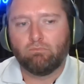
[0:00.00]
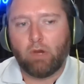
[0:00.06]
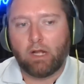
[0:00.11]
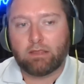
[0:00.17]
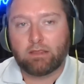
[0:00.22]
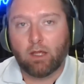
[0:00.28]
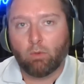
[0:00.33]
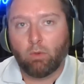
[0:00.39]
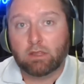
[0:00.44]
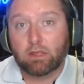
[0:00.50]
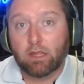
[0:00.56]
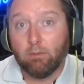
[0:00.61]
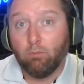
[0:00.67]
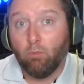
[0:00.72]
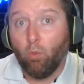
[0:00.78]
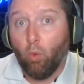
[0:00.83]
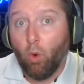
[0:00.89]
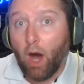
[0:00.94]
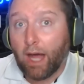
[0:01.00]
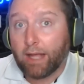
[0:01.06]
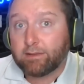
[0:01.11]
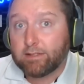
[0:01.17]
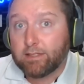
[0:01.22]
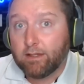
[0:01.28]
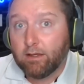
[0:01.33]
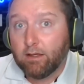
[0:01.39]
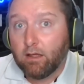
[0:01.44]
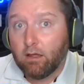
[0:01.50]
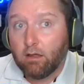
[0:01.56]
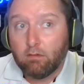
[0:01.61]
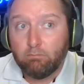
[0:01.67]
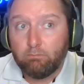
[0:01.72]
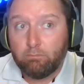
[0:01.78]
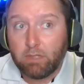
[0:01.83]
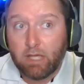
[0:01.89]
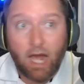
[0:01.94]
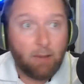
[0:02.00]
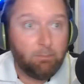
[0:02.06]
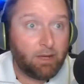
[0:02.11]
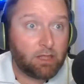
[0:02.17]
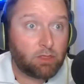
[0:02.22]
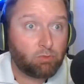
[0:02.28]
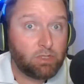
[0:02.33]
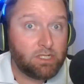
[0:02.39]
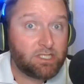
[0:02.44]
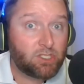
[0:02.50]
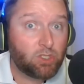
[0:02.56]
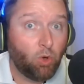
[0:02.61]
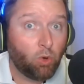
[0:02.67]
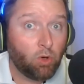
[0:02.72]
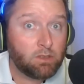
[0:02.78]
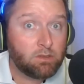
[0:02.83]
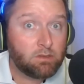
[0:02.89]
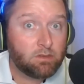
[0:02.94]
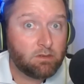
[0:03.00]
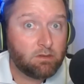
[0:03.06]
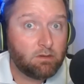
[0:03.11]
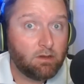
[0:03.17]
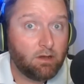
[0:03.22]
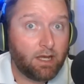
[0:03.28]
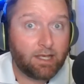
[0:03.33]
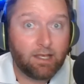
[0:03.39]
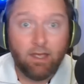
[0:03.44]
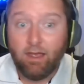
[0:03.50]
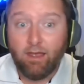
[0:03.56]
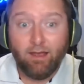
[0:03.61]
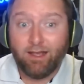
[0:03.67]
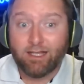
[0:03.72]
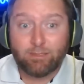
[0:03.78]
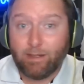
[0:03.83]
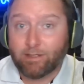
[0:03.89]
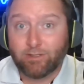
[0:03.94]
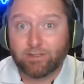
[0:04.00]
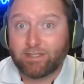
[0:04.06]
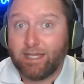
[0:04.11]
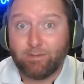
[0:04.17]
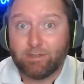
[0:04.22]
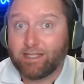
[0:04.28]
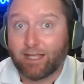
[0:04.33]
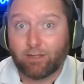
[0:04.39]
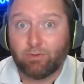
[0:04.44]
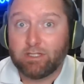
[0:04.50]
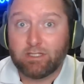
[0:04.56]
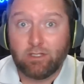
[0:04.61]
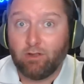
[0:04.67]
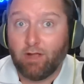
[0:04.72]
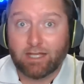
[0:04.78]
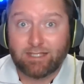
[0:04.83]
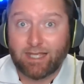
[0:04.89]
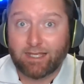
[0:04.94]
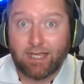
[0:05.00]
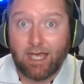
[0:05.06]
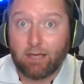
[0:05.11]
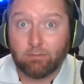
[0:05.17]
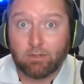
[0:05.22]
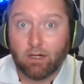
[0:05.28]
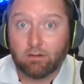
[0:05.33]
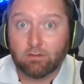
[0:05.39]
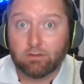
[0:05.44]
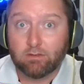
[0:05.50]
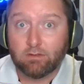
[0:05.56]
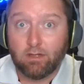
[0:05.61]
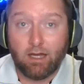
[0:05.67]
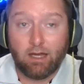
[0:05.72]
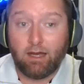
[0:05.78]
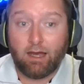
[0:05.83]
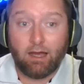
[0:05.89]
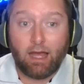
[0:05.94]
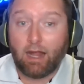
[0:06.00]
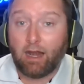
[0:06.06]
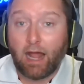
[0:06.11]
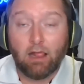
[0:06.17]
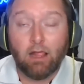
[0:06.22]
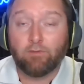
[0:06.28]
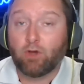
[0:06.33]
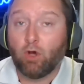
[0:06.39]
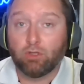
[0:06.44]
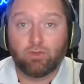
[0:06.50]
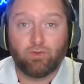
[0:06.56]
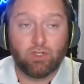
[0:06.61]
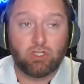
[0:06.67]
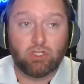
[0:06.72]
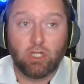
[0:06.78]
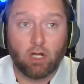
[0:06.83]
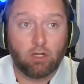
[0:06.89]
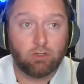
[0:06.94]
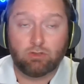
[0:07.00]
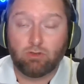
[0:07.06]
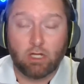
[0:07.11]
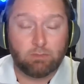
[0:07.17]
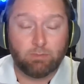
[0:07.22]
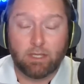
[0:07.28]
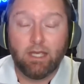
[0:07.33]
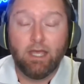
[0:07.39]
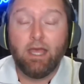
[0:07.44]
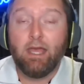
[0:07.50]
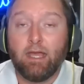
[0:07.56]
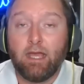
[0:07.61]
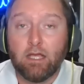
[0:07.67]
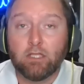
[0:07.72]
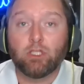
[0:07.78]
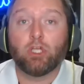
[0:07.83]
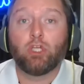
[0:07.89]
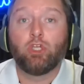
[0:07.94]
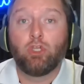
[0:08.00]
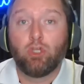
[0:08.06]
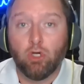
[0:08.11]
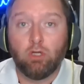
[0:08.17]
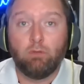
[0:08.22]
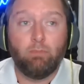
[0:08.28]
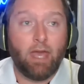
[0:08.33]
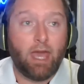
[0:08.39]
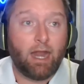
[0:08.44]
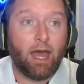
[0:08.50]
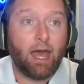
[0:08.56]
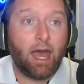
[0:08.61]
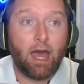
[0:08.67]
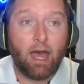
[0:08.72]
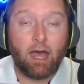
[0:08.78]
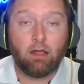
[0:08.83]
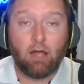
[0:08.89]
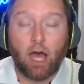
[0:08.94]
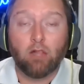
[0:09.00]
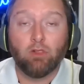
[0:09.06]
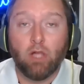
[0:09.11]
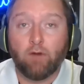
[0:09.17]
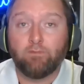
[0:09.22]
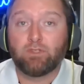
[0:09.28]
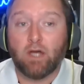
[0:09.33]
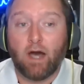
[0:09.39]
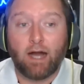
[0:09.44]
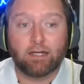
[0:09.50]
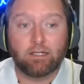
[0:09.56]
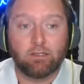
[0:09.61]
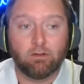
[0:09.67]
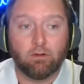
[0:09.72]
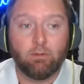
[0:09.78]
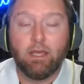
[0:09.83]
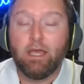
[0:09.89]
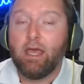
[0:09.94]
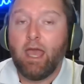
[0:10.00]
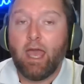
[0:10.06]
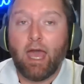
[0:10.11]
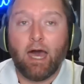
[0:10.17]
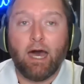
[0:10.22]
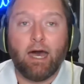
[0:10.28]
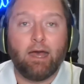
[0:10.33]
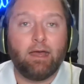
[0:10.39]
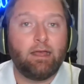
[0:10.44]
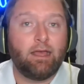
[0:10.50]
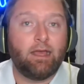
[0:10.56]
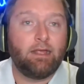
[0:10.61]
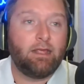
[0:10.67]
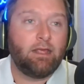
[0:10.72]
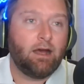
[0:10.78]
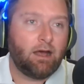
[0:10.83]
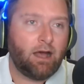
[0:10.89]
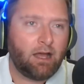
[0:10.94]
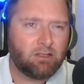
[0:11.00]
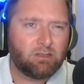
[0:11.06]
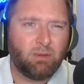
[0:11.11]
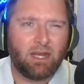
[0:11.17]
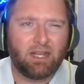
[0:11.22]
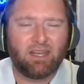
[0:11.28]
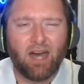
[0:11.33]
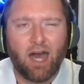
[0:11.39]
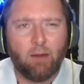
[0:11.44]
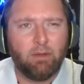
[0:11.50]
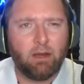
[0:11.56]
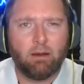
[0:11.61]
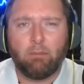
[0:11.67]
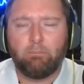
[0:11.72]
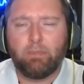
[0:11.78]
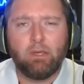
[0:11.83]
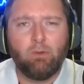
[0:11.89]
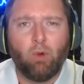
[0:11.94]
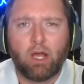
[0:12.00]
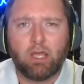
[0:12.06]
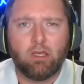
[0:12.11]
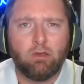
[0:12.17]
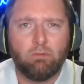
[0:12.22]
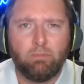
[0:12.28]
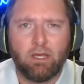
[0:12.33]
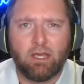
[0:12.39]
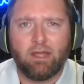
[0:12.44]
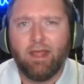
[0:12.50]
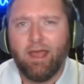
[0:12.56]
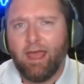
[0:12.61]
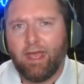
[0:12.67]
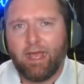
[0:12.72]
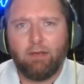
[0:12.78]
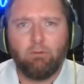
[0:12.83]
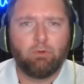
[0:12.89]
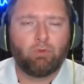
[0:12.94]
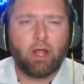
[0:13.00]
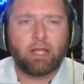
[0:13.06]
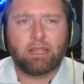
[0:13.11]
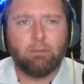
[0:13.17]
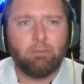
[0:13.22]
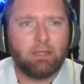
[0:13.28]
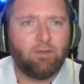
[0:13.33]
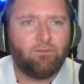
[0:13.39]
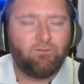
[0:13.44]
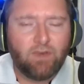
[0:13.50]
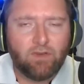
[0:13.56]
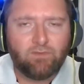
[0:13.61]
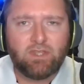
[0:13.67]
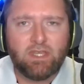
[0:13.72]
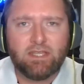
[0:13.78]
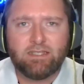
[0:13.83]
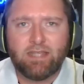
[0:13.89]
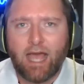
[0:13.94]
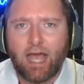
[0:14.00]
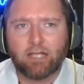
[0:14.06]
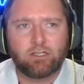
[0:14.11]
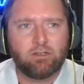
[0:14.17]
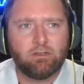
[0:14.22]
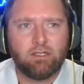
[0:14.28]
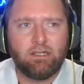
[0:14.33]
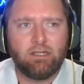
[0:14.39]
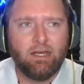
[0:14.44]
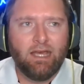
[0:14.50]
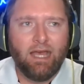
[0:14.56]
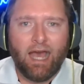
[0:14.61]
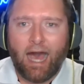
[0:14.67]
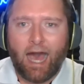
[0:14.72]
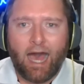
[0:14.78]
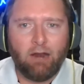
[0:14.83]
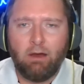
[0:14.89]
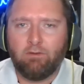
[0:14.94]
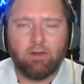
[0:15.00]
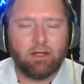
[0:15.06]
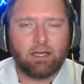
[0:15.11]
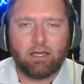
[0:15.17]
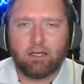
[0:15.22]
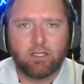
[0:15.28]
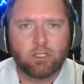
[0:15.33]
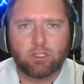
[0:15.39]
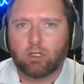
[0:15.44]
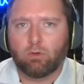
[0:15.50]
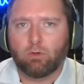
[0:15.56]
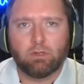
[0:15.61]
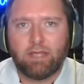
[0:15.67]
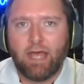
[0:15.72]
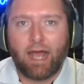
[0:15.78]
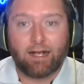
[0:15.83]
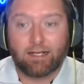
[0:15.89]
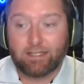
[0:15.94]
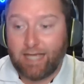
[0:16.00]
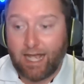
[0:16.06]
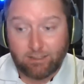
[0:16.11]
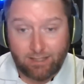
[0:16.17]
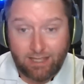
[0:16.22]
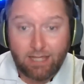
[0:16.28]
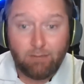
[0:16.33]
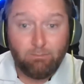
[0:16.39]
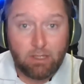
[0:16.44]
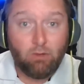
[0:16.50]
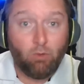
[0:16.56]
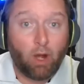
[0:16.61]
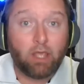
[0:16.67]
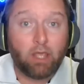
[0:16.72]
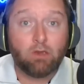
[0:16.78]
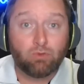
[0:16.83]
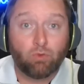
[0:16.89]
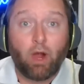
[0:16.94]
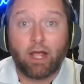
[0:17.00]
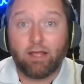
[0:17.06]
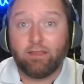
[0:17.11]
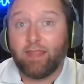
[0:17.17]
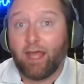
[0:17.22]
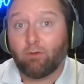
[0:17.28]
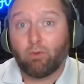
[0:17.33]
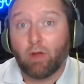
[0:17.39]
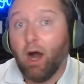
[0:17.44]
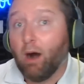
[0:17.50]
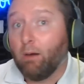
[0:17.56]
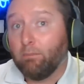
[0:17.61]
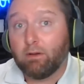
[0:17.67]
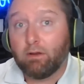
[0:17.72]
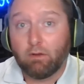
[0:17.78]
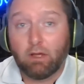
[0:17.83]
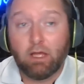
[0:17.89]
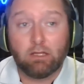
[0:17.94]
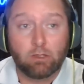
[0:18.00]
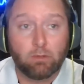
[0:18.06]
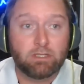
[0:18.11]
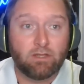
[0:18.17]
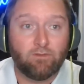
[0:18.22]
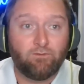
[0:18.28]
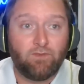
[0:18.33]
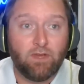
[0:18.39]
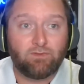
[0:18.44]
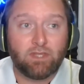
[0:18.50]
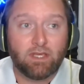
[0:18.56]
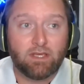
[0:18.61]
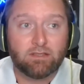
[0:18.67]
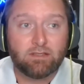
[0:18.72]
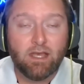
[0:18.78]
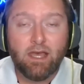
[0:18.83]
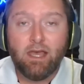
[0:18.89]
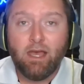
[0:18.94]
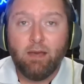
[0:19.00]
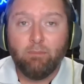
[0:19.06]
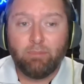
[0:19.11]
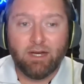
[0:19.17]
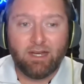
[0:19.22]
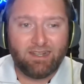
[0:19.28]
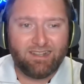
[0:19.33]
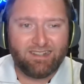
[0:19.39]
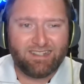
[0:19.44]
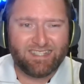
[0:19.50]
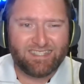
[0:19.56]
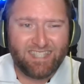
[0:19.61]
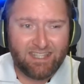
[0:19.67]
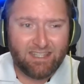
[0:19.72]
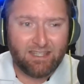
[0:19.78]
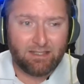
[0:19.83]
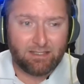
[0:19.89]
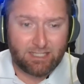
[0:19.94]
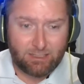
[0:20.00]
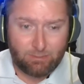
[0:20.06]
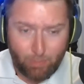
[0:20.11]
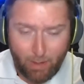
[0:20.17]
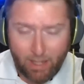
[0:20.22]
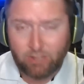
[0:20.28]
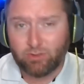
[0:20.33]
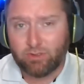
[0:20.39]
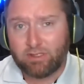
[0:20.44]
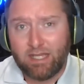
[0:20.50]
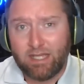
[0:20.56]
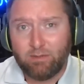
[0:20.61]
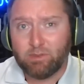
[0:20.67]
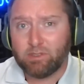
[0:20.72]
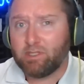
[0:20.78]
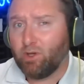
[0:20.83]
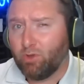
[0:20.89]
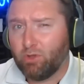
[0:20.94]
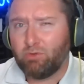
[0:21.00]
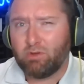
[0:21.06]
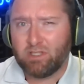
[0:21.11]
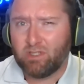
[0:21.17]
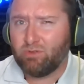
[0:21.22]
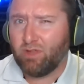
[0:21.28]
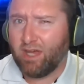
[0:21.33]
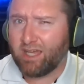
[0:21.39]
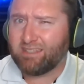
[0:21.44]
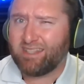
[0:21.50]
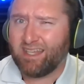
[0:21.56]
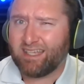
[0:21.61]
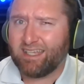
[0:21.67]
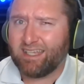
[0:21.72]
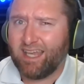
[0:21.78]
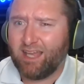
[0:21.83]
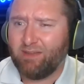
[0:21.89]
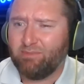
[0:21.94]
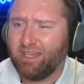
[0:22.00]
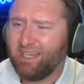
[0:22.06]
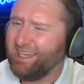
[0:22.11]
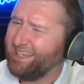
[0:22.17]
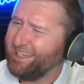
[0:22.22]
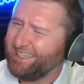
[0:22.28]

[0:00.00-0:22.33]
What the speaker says: Right there with them, what? Behind by three scores? Like, special teams is not the reason you lost that game, Coach. And I love Coach Fitzgerald. Trust me. He is a good man. I love talking to him. I also made a comment about BYU being, he would rank them in the 50s nationally. I don't have a concern with that, because I actually think BYU is right in that realm in terms of the 50s. But to say that special teams is the only reason you lost that game?